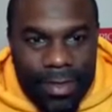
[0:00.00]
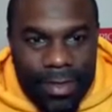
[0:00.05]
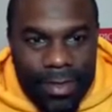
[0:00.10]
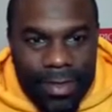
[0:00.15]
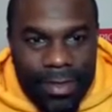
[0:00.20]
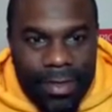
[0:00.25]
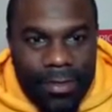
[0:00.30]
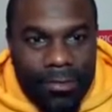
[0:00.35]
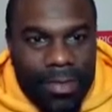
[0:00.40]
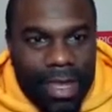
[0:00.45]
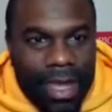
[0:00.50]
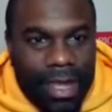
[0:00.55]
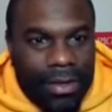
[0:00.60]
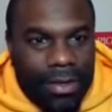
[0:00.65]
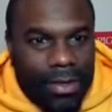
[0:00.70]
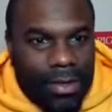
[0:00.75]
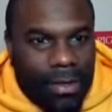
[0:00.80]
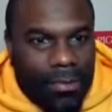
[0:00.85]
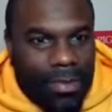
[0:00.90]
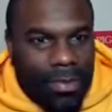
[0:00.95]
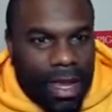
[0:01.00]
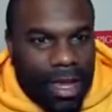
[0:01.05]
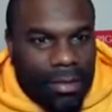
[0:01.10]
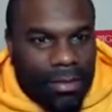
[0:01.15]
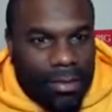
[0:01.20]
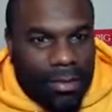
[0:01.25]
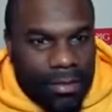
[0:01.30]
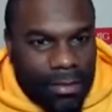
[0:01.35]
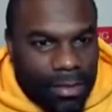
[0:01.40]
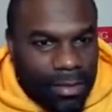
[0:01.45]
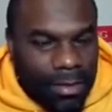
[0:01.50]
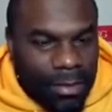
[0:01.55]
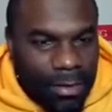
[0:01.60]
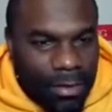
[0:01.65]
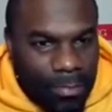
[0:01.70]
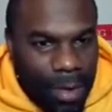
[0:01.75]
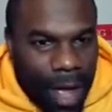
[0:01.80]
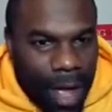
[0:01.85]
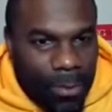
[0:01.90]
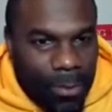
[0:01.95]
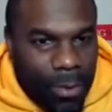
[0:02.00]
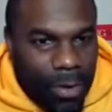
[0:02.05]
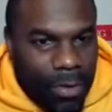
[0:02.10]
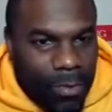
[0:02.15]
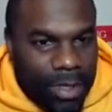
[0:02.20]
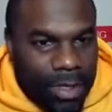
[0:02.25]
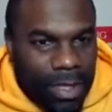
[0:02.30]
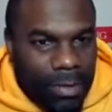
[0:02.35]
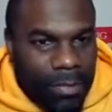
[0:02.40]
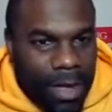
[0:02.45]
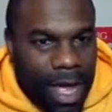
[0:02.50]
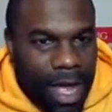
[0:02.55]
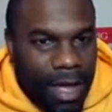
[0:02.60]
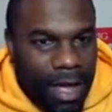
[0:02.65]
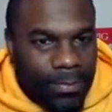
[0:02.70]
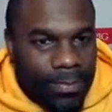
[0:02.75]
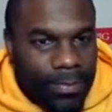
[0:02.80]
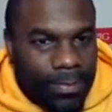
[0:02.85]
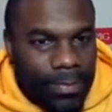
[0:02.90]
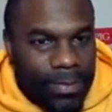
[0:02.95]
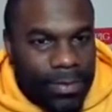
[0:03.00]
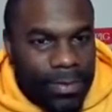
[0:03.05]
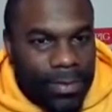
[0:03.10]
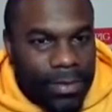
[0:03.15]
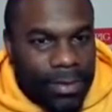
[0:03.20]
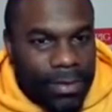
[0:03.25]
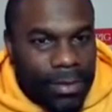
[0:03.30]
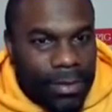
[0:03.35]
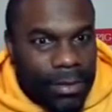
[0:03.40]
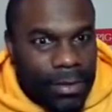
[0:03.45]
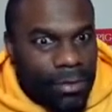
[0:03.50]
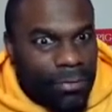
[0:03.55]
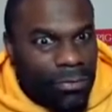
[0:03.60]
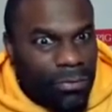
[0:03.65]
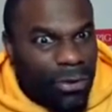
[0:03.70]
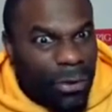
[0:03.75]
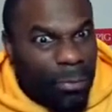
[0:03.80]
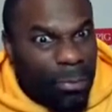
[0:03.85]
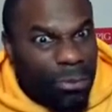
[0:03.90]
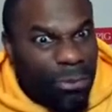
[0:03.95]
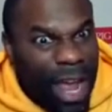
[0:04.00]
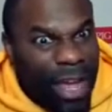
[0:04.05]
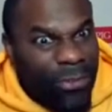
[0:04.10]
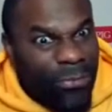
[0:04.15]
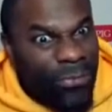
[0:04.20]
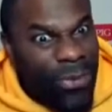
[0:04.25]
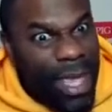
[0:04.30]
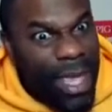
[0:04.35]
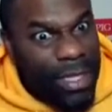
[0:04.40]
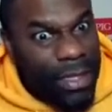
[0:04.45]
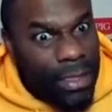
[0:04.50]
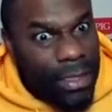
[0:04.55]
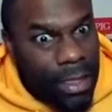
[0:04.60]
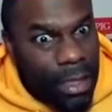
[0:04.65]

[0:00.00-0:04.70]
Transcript: You made popcorn with your mom for breakfast?